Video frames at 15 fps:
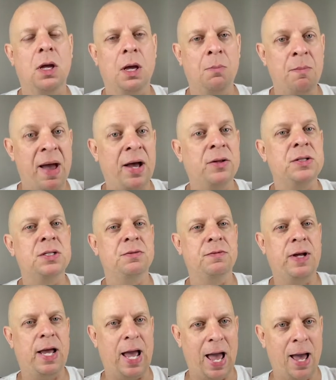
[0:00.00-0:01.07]
amounts
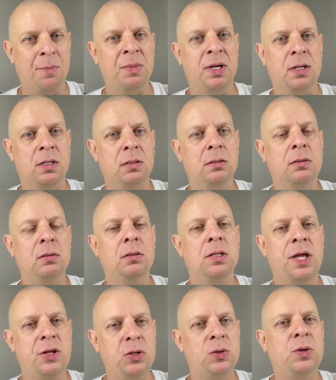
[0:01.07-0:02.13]
of gamma
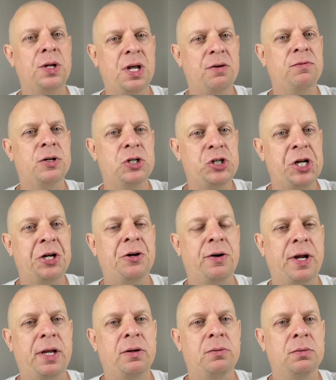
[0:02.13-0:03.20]
that you could ever
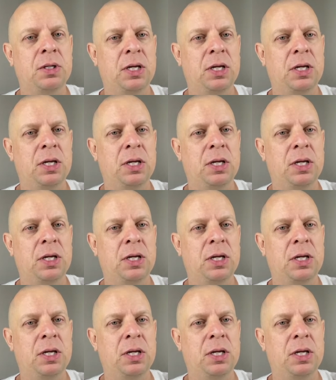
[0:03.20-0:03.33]
generate.